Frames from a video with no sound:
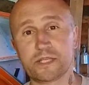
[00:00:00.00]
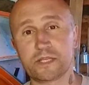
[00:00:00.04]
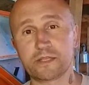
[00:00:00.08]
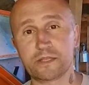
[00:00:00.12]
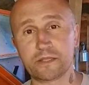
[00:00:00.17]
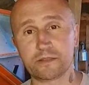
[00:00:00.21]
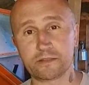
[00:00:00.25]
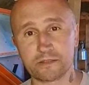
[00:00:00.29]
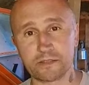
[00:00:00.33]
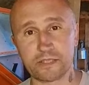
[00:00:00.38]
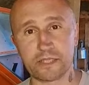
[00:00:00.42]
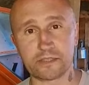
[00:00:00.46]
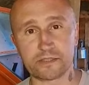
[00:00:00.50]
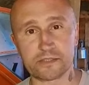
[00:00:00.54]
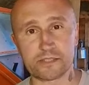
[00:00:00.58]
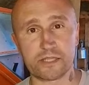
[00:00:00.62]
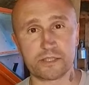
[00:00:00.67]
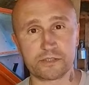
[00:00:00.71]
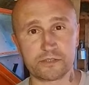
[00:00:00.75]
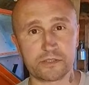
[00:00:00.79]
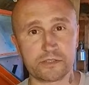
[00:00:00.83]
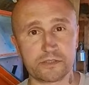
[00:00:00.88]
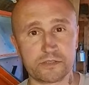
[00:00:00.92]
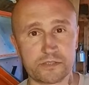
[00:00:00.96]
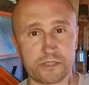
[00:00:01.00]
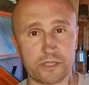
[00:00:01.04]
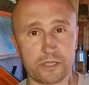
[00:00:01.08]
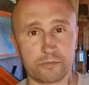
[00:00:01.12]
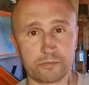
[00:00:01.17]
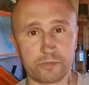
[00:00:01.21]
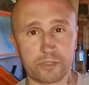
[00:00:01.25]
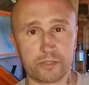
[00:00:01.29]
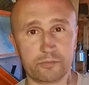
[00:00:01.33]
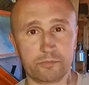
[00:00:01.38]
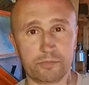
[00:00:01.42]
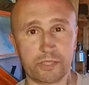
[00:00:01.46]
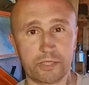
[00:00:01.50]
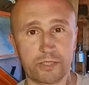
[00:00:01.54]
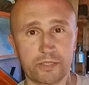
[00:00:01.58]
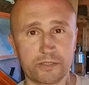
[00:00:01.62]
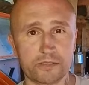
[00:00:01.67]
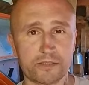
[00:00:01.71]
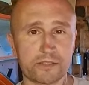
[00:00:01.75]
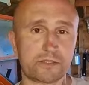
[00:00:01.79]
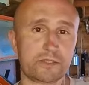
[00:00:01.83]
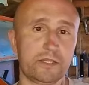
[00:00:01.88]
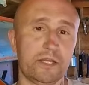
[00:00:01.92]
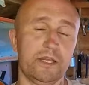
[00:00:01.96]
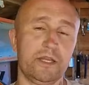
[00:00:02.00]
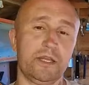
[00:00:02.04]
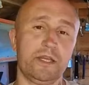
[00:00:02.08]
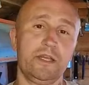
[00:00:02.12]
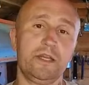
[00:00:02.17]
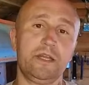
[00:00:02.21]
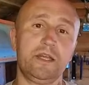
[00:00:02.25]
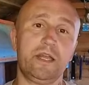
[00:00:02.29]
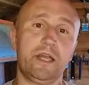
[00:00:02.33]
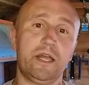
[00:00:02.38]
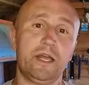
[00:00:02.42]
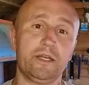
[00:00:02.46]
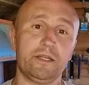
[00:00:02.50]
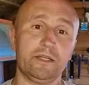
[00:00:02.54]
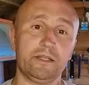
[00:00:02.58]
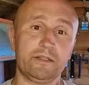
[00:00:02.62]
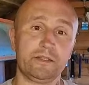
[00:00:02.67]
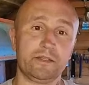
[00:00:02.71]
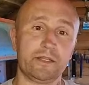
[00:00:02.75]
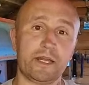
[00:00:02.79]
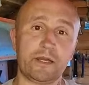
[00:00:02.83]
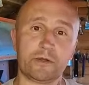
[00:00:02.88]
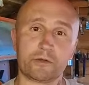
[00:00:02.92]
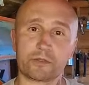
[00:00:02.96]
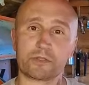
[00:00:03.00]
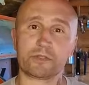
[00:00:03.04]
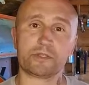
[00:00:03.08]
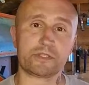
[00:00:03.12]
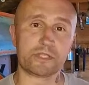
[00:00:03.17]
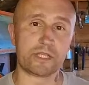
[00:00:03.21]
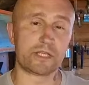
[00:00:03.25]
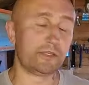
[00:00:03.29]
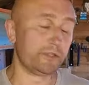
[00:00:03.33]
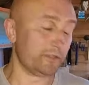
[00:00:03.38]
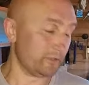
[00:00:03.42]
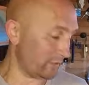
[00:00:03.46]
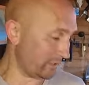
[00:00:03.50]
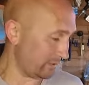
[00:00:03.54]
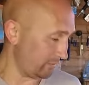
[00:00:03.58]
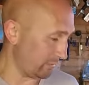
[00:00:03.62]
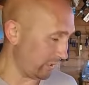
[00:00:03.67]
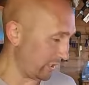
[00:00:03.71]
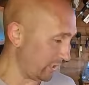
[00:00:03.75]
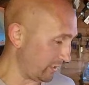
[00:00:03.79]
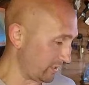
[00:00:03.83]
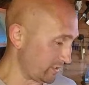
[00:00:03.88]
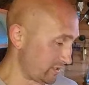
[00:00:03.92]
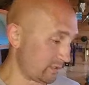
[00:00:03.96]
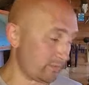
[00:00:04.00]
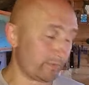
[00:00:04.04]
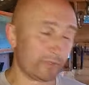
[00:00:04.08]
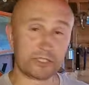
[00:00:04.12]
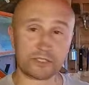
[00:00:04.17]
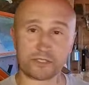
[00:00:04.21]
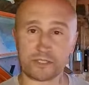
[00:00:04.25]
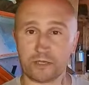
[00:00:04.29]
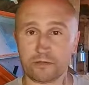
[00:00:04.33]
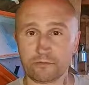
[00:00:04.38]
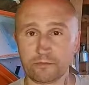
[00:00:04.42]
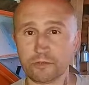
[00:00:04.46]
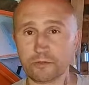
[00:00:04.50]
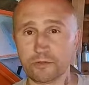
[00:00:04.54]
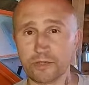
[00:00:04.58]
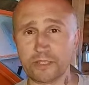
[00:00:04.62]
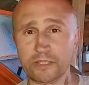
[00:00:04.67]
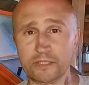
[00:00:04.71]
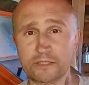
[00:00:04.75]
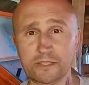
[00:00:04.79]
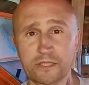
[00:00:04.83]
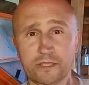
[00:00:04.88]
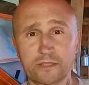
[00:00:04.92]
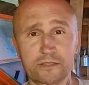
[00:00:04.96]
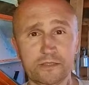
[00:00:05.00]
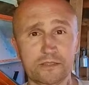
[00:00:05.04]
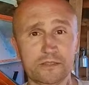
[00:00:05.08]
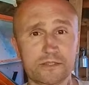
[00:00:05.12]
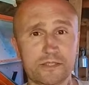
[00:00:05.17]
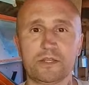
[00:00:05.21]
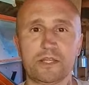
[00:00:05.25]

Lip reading: is take out the next sections that I'm going to blast, and that will continually blast the bits that I've already done.